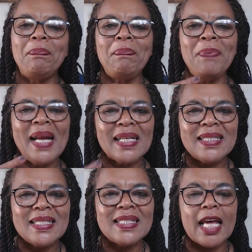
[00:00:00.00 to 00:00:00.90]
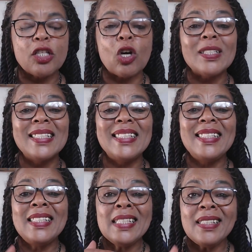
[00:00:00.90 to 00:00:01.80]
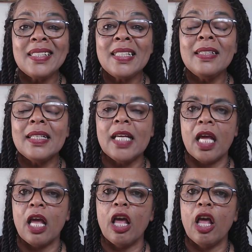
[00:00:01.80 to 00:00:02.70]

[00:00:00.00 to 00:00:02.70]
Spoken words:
practice that consistently,